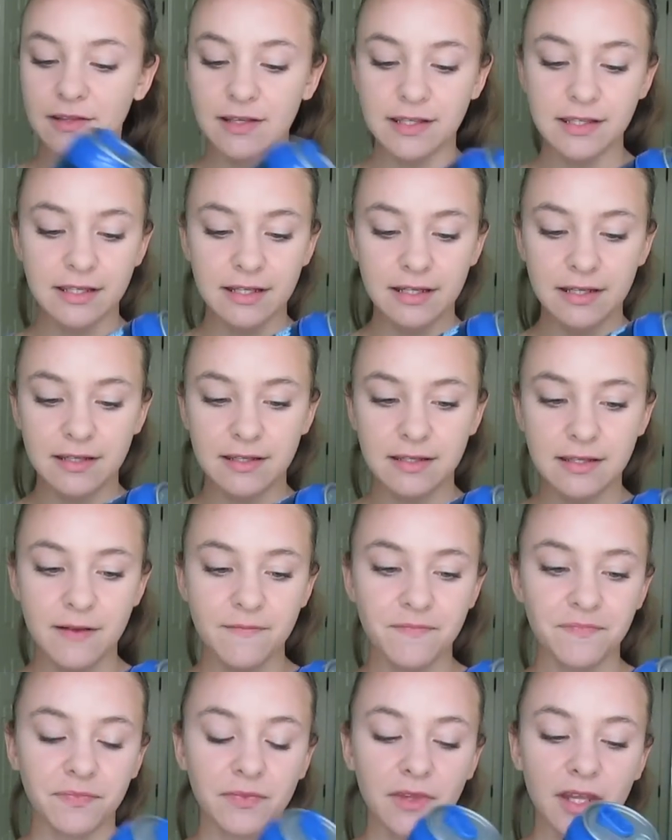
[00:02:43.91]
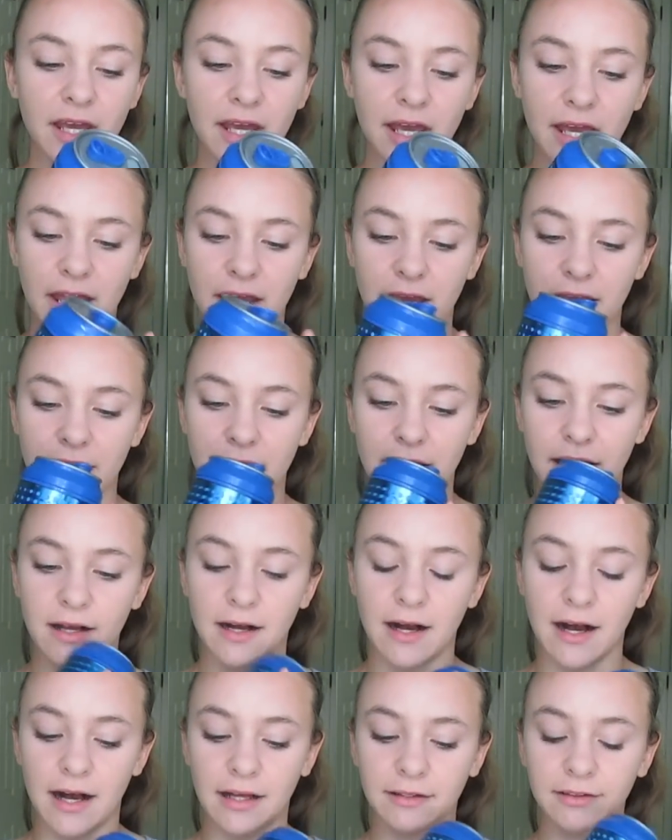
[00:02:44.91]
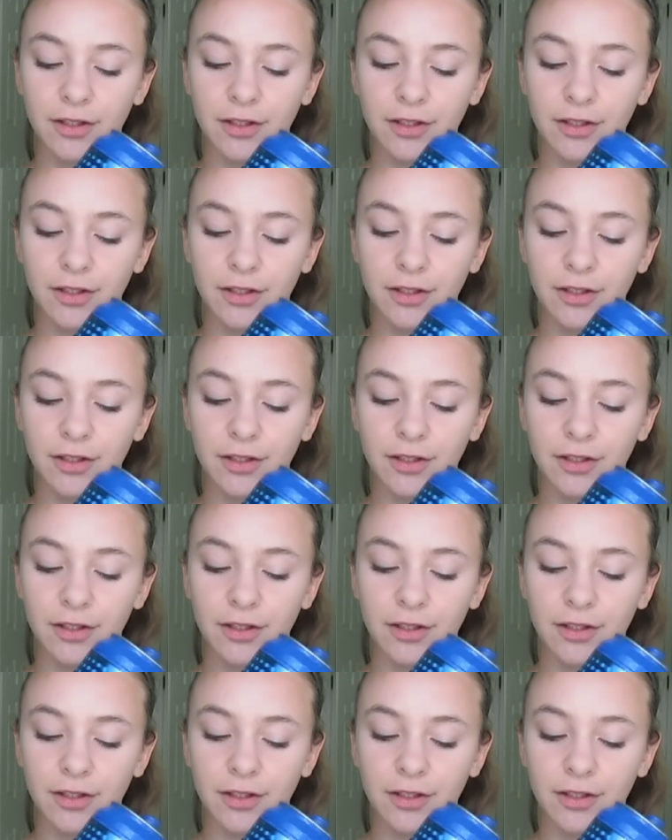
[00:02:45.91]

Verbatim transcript: This is a uh,